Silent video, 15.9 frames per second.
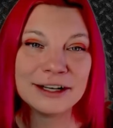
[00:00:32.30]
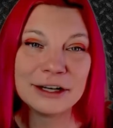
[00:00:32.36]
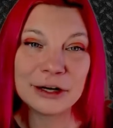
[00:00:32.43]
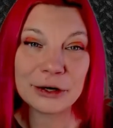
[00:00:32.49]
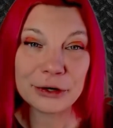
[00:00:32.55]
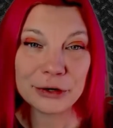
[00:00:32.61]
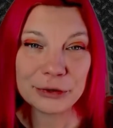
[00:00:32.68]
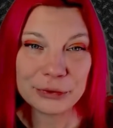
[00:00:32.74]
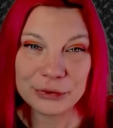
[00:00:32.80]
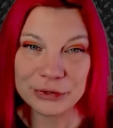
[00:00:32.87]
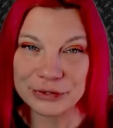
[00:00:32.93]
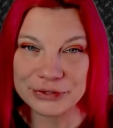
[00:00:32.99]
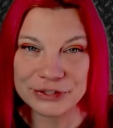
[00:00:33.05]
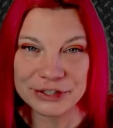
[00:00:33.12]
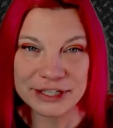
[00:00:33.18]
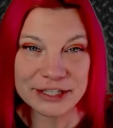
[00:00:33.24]

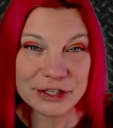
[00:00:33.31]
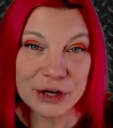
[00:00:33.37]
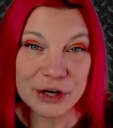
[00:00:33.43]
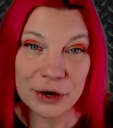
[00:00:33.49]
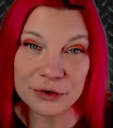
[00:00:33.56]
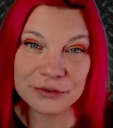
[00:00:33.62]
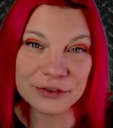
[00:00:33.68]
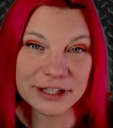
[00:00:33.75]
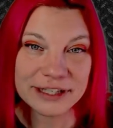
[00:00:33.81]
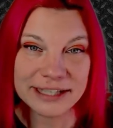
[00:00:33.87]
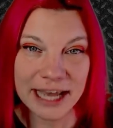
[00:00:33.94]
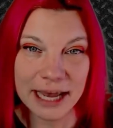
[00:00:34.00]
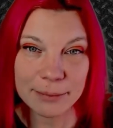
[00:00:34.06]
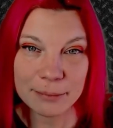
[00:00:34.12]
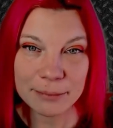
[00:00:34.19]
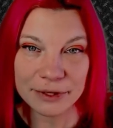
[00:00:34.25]
EarthCruiser is known for its
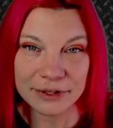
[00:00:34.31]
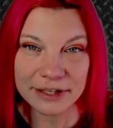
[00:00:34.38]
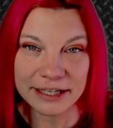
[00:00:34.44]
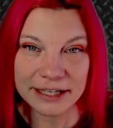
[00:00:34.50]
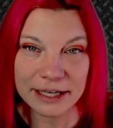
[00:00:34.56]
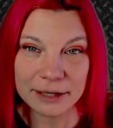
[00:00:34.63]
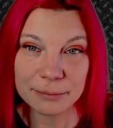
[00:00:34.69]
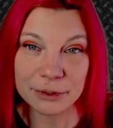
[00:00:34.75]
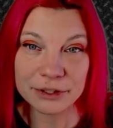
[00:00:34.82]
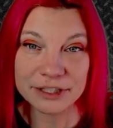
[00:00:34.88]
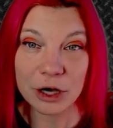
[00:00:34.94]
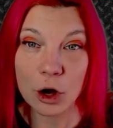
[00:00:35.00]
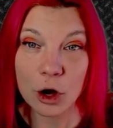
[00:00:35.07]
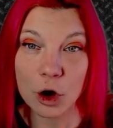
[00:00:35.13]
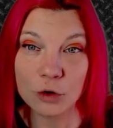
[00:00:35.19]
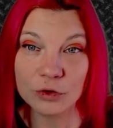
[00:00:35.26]
capability in building
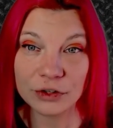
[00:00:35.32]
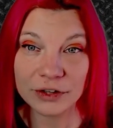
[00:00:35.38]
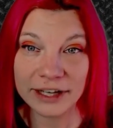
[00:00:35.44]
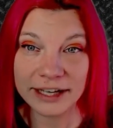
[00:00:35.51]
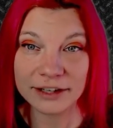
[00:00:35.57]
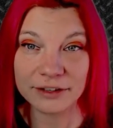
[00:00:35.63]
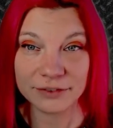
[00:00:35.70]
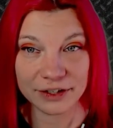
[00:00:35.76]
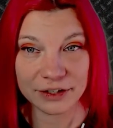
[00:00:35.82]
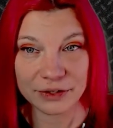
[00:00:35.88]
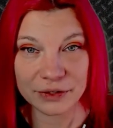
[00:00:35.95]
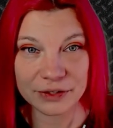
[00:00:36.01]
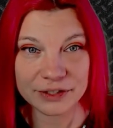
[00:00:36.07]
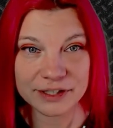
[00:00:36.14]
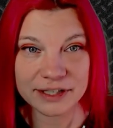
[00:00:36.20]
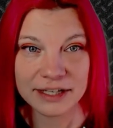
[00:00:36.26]
overland
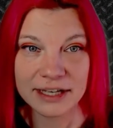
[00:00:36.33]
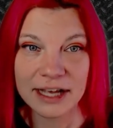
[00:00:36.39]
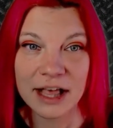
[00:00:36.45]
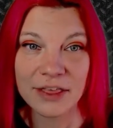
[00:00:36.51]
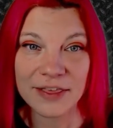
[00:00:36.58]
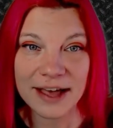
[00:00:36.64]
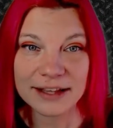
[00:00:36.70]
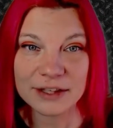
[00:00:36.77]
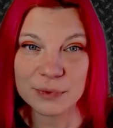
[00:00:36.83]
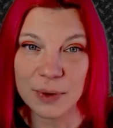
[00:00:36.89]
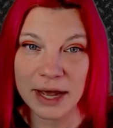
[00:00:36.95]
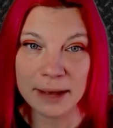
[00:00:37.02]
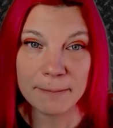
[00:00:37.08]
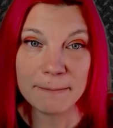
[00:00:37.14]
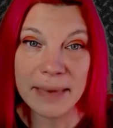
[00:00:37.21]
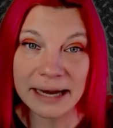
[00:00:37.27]
vehicles. That's why
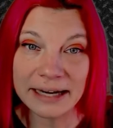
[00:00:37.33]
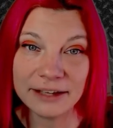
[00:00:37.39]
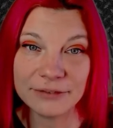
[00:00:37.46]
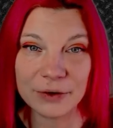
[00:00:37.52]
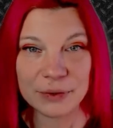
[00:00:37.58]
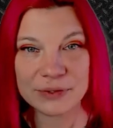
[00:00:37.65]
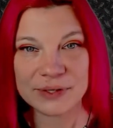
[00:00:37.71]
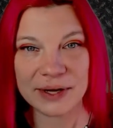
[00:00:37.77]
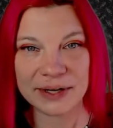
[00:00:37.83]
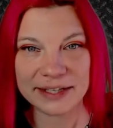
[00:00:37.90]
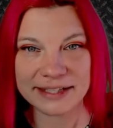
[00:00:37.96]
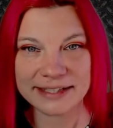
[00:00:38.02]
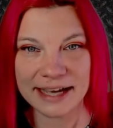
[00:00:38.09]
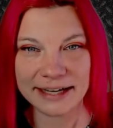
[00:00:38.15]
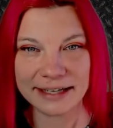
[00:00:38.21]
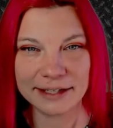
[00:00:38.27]
many folks got
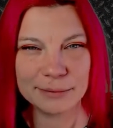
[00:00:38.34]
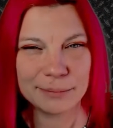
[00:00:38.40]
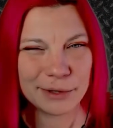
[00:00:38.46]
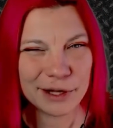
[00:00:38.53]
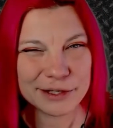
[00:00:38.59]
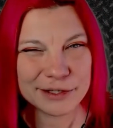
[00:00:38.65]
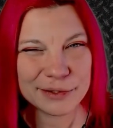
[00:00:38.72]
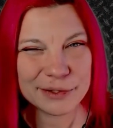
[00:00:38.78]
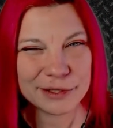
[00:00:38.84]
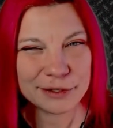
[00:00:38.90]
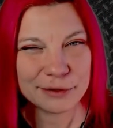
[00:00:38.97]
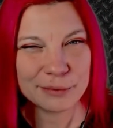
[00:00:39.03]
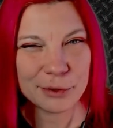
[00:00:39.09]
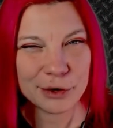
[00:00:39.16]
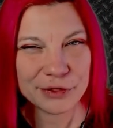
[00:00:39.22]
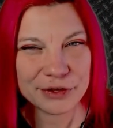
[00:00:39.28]
excited, but also a little
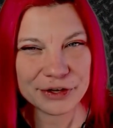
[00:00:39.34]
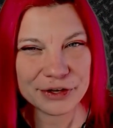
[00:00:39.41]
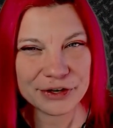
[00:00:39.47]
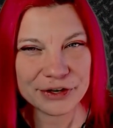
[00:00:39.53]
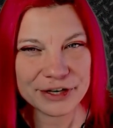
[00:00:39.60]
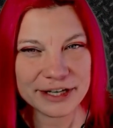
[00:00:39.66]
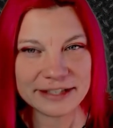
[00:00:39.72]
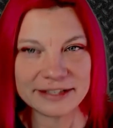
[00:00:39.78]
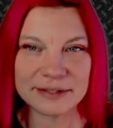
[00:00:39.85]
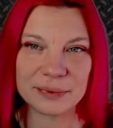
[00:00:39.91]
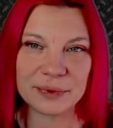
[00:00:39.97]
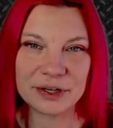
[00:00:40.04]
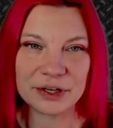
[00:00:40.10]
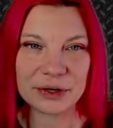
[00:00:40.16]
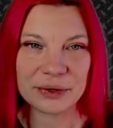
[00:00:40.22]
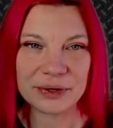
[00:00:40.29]
more than curious, when
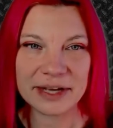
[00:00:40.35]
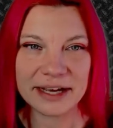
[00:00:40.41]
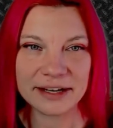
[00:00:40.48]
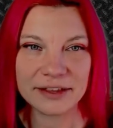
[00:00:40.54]
it created